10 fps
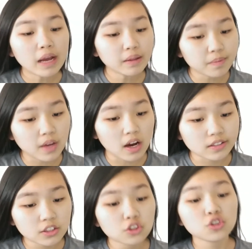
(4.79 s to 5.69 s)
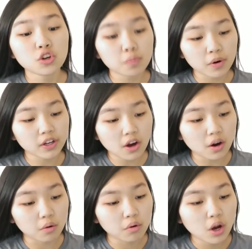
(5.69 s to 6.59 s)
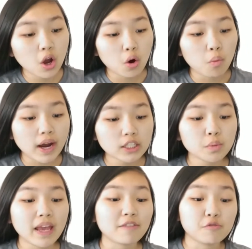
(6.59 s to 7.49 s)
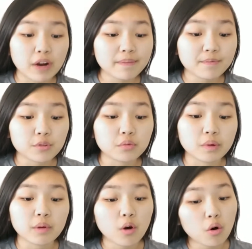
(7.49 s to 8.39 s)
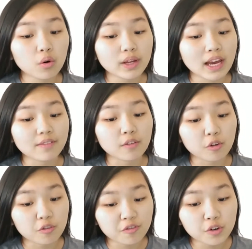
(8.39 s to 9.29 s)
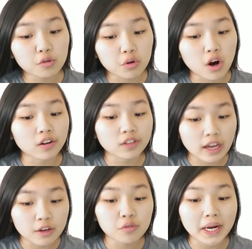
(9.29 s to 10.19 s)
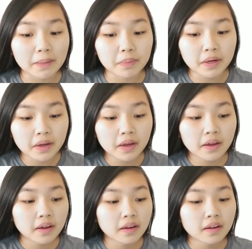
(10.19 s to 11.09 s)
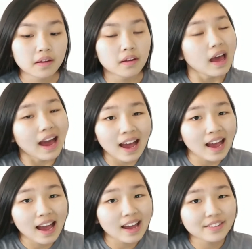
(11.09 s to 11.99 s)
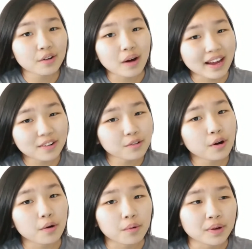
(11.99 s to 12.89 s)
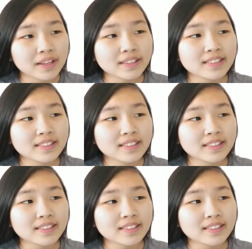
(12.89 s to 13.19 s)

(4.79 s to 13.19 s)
Random thoughts 2.0. Why do we have grapefruit when we already have a fruit called a grape? I don't know.